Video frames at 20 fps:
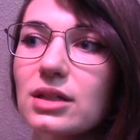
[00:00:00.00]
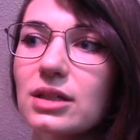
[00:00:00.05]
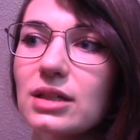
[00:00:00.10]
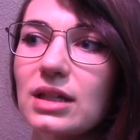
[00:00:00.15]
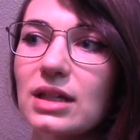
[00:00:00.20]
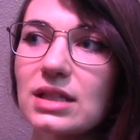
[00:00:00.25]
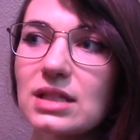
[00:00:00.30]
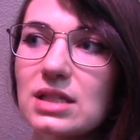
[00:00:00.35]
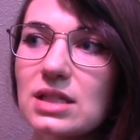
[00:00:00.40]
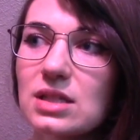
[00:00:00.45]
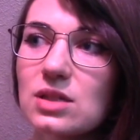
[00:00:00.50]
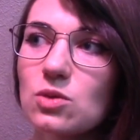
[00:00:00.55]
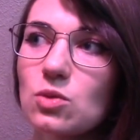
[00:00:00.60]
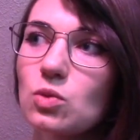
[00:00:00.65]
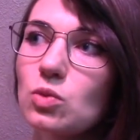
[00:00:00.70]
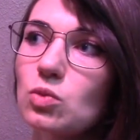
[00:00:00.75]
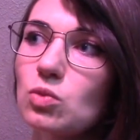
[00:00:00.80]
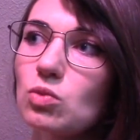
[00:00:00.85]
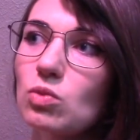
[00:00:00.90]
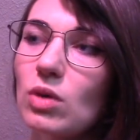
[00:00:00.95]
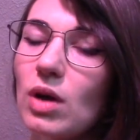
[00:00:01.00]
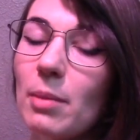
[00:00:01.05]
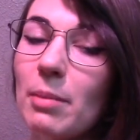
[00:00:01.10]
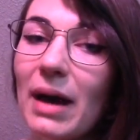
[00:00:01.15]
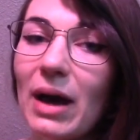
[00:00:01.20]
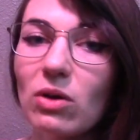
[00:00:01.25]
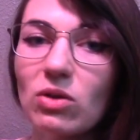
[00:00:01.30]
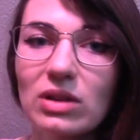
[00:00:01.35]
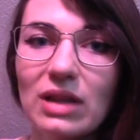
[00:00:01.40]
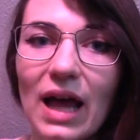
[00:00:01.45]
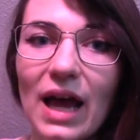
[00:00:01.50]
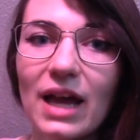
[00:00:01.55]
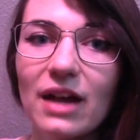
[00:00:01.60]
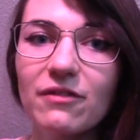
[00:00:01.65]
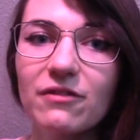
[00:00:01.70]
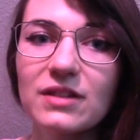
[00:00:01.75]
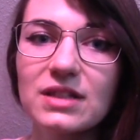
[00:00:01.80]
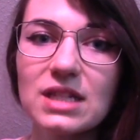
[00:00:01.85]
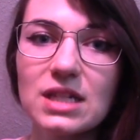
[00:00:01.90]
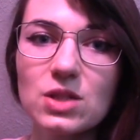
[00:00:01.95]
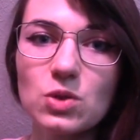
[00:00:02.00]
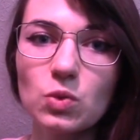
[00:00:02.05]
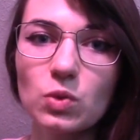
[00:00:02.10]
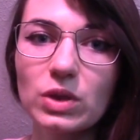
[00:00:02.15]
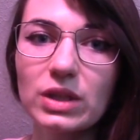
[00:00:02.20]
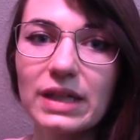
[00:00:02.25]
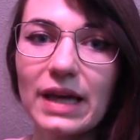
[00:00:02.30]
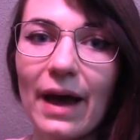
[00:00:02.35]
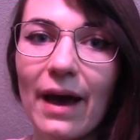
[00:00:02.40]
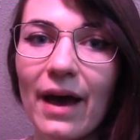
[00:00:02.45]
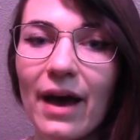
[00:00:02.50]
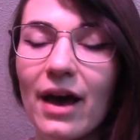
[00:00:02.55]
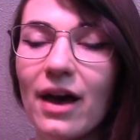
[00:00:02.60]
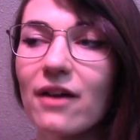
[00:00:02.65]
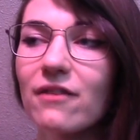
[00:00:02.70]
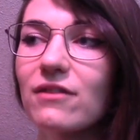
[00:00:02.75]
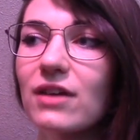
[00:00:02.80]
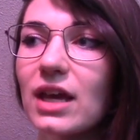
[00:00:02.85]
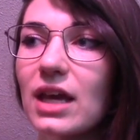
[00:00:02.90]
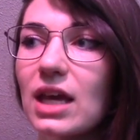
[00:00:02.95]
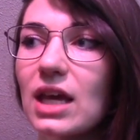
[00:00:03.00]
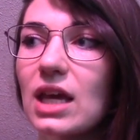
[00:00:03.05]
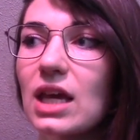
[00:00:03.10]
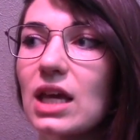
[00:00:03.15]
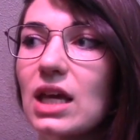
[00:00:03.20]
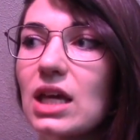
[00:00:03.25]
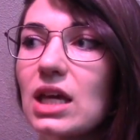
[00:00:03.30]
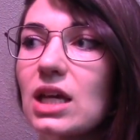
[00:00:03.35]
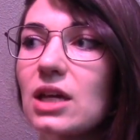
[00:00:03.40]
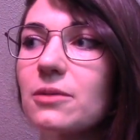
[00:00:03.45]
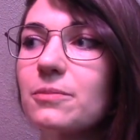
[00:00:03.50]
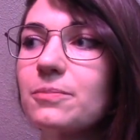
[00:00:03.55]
it's about life. It doesn't really have a